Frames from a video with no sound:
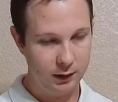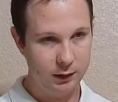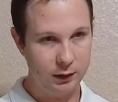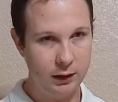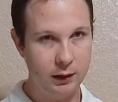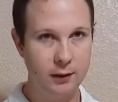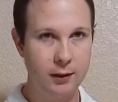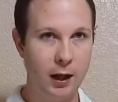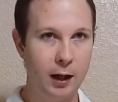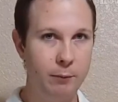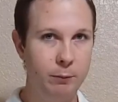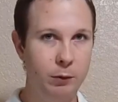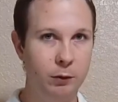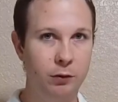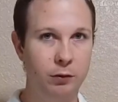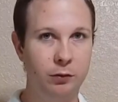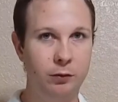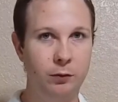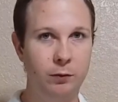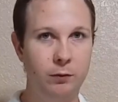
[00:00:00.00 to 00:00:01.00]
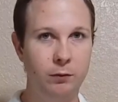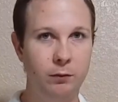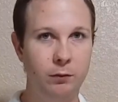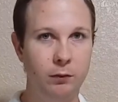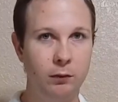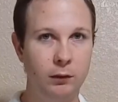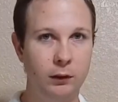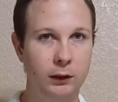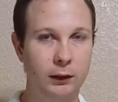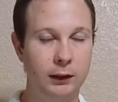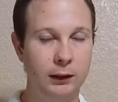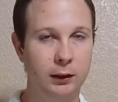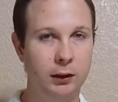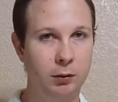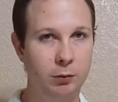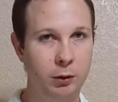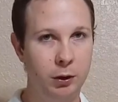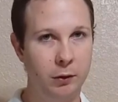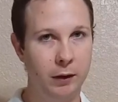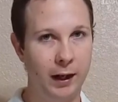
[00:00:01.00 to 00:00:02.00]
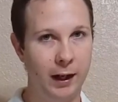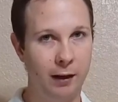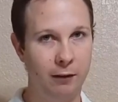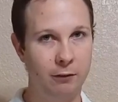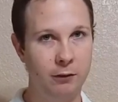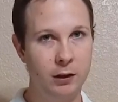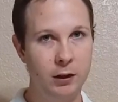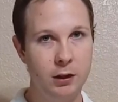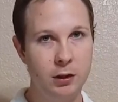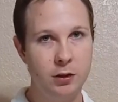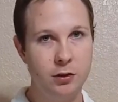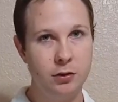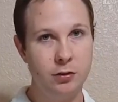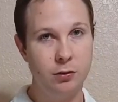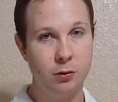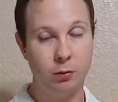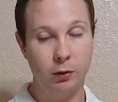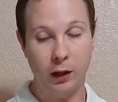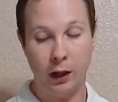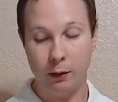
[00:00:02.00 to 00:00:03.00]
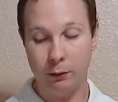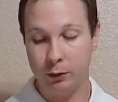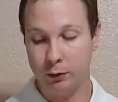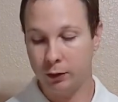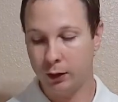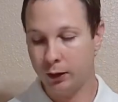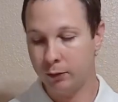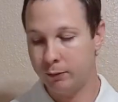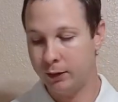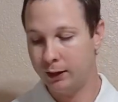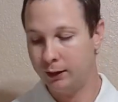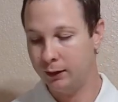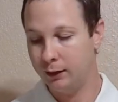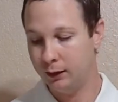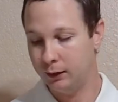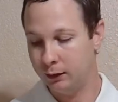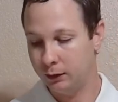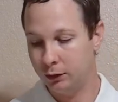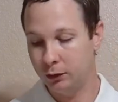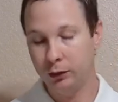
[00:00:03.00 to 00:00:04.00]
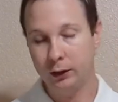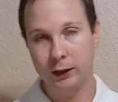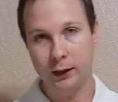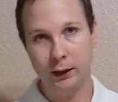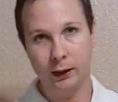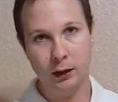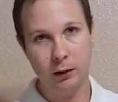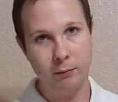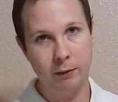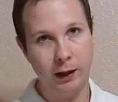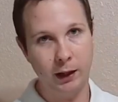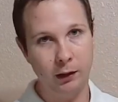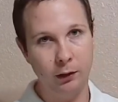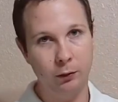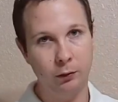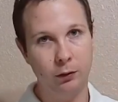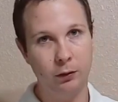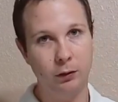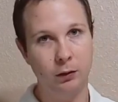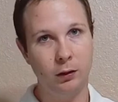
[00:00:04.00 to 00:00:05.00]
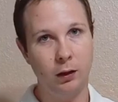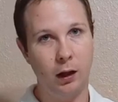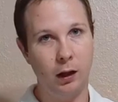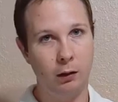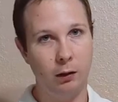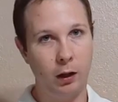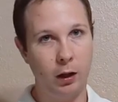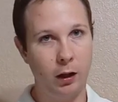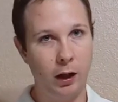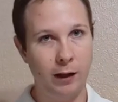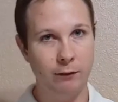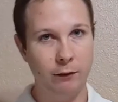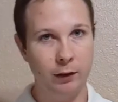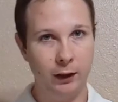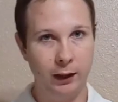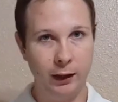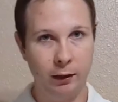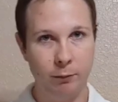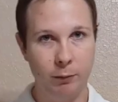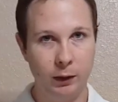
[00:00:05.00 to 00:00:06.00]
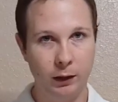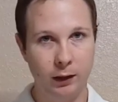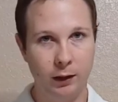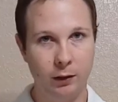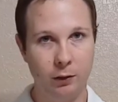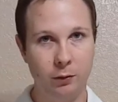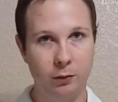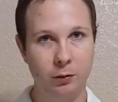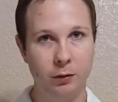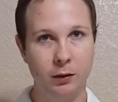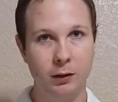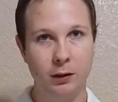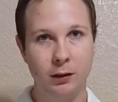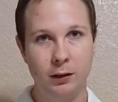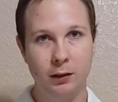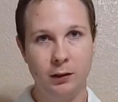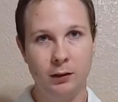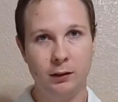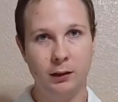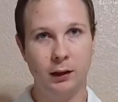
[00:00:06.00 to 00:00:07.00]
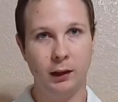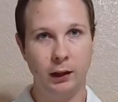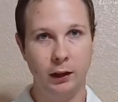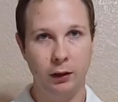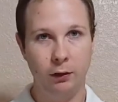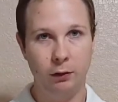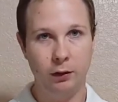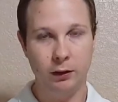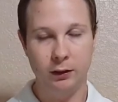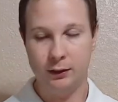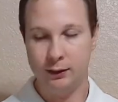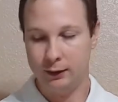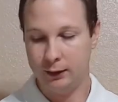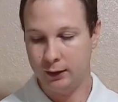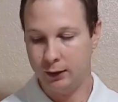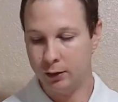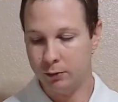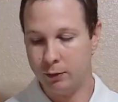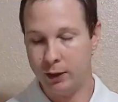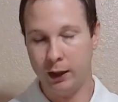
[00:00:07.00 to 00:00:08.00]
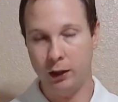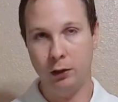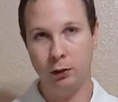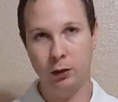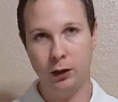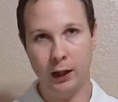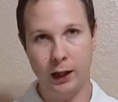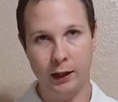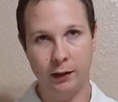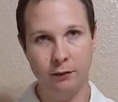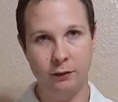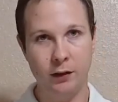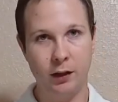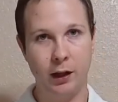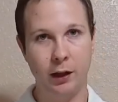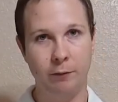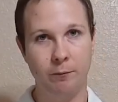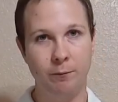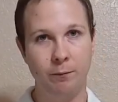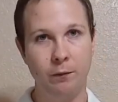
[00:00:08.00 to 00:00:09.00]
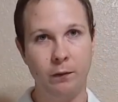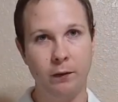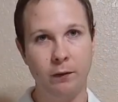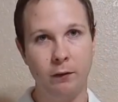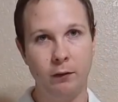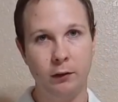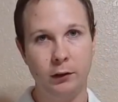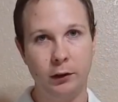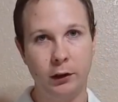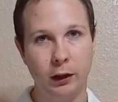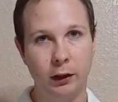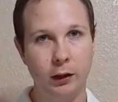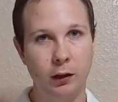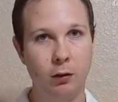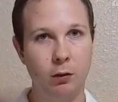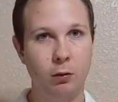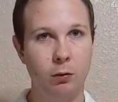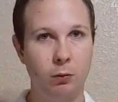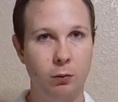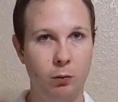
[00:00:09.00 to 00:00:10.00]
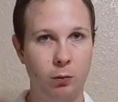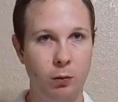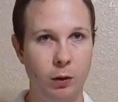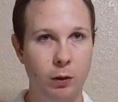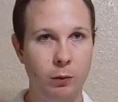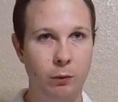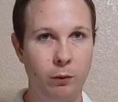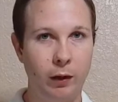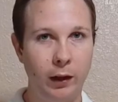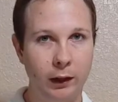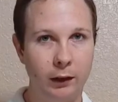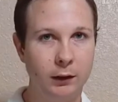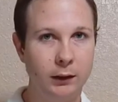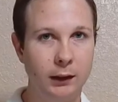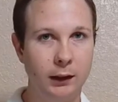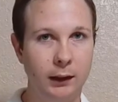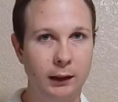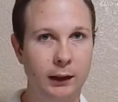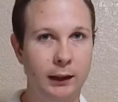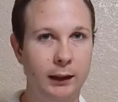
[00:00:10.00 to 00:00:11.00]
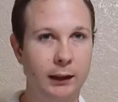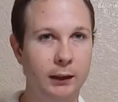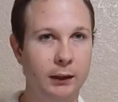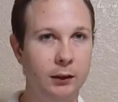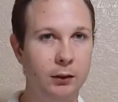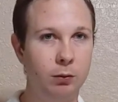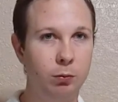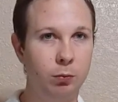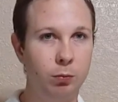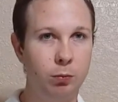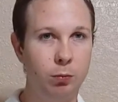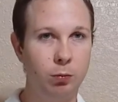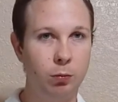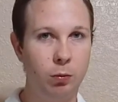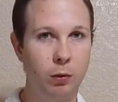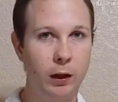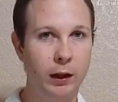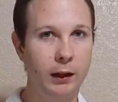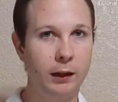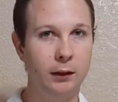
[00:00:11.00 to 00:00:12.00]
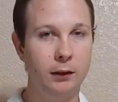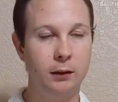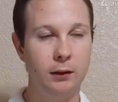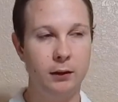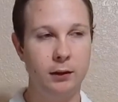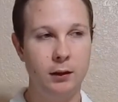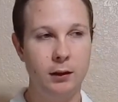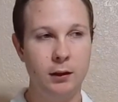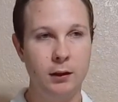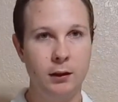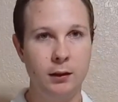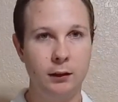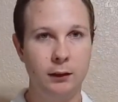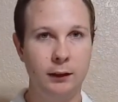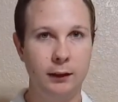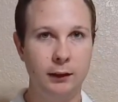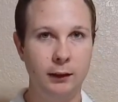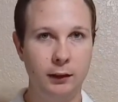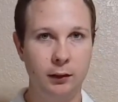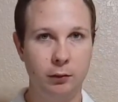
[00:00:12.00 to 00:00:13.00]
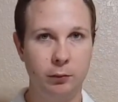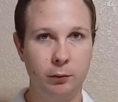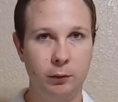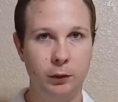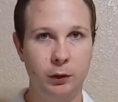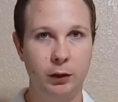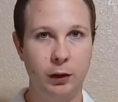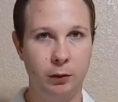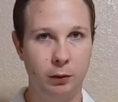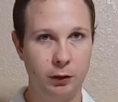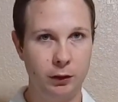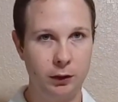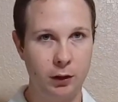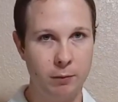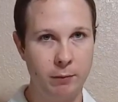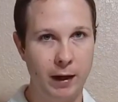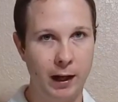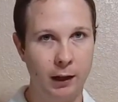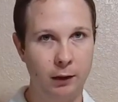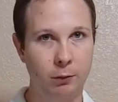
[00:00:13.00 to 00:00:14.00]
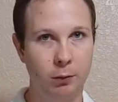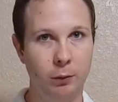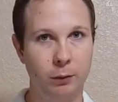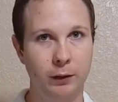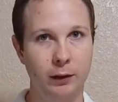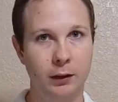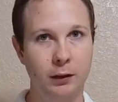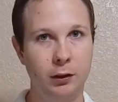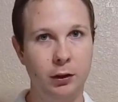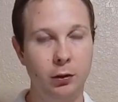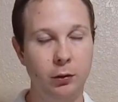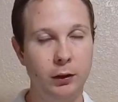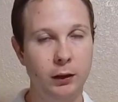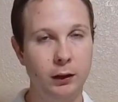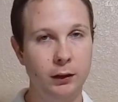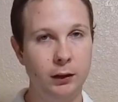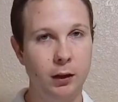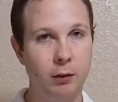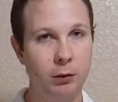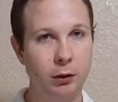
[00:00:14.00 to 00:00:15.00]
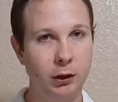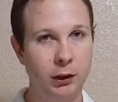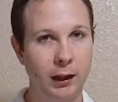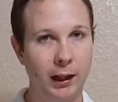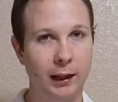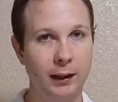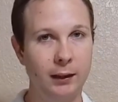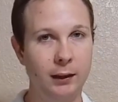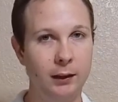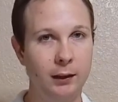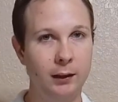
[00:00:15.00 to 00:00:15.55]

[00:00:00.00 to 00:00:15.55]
the type of system you have. So what I would recommend is looking at the manual. I'll have a link below so that you can see the manual ahead of time. Check out what wires it needs, what systems it's compatible with, so you can double check